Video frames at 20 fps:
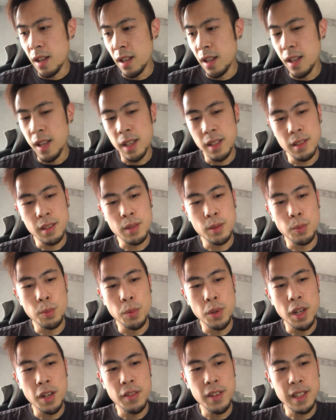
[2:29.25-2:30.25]
Let's
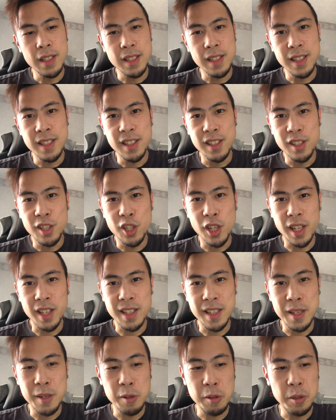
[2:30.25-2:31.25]
wear it and check
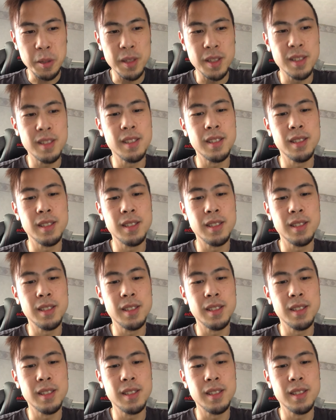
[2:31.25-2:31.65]
it out.